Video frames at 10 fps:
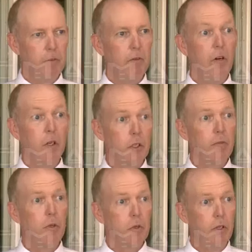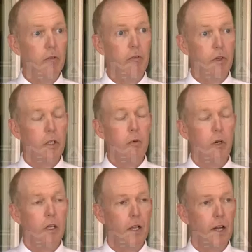member of our community, very
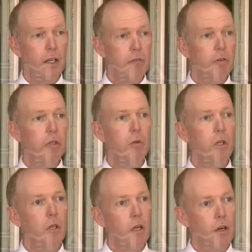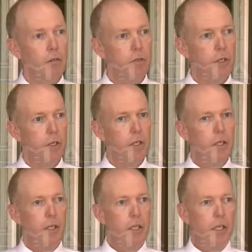well liked, very well loved,
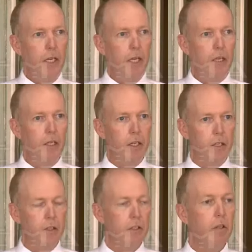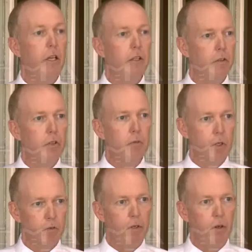and it hit, the, it hit this
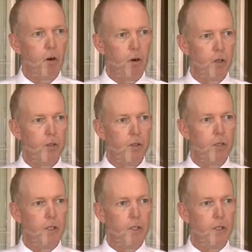community very hard.